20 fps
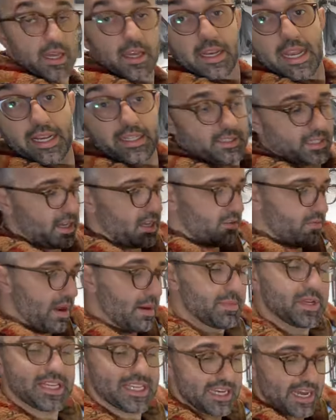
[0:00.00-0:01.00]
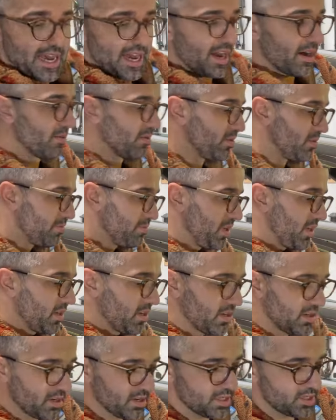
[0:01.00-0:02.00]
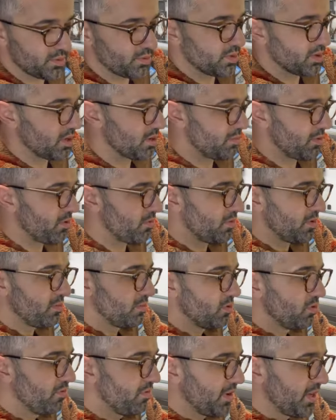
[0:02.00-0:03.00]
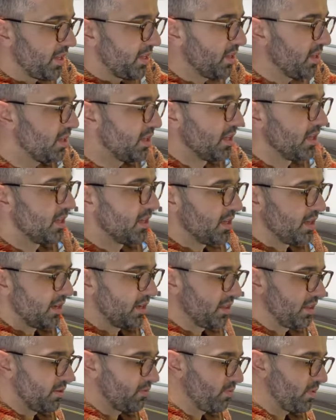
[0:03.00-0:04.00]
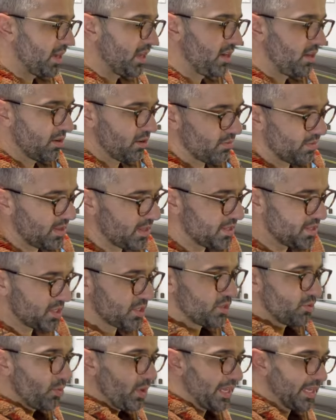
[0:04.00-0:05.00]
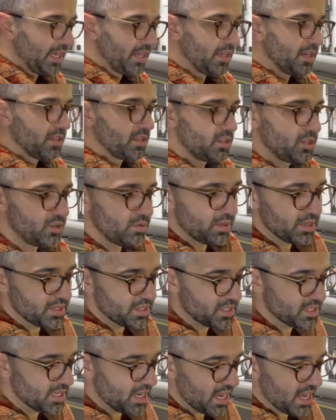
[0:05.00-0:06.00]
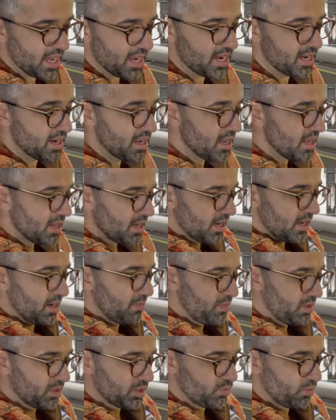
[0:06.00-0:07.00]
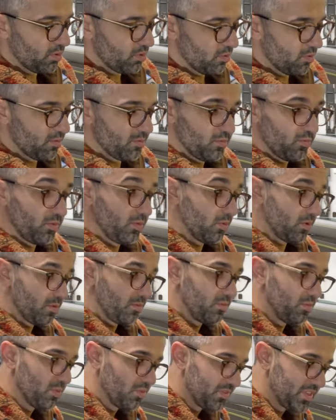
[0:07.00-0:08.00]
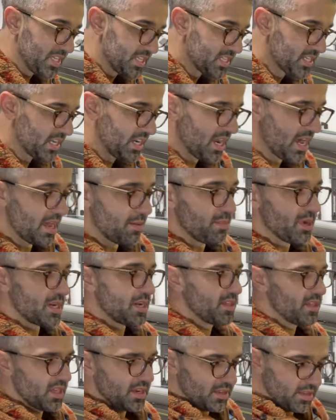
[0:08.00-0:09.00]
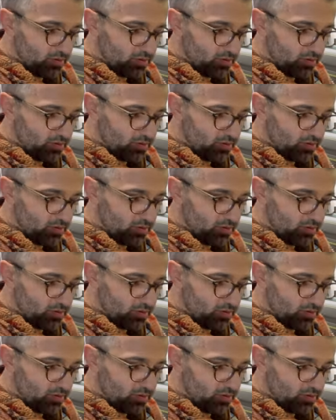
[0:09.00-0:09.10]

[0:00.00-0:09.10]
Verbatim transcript: Next, I grabbed a towel because we're gonna be removing uh, the radio, or rather swinging it to the side, uh, because we want, we want to remove this climate. And then